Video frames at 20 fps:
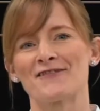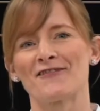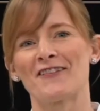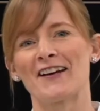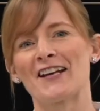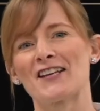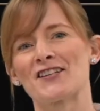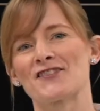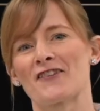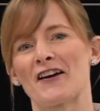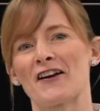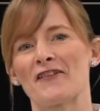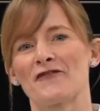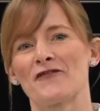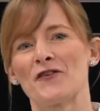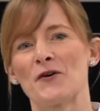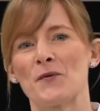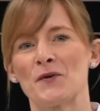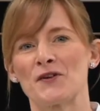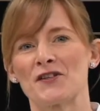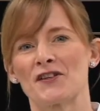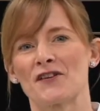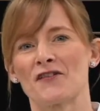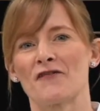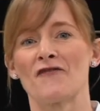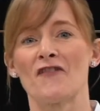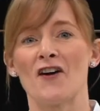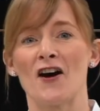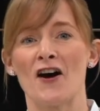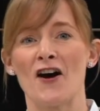really straightforward to
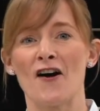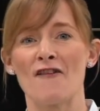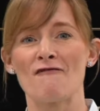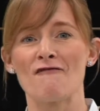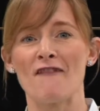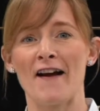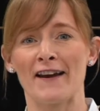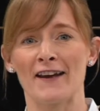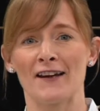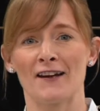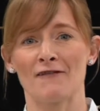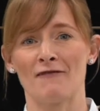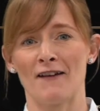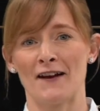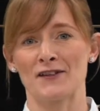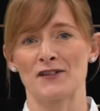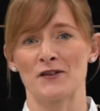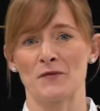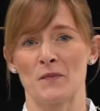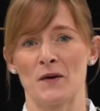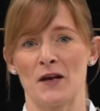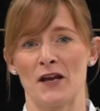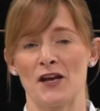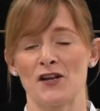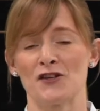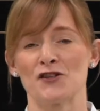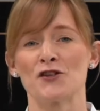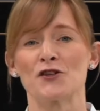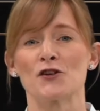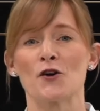convert a regular recipe
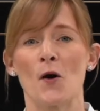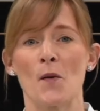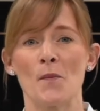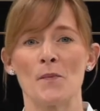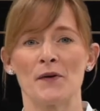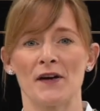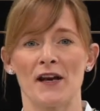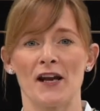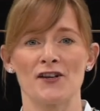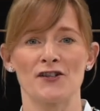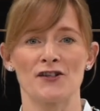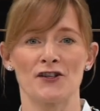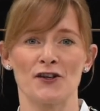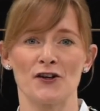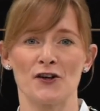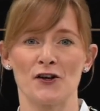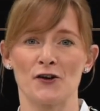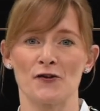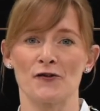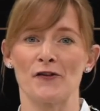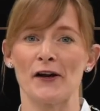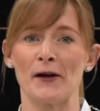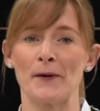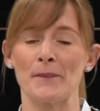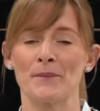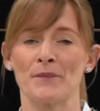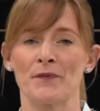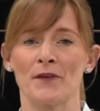to combination cookery.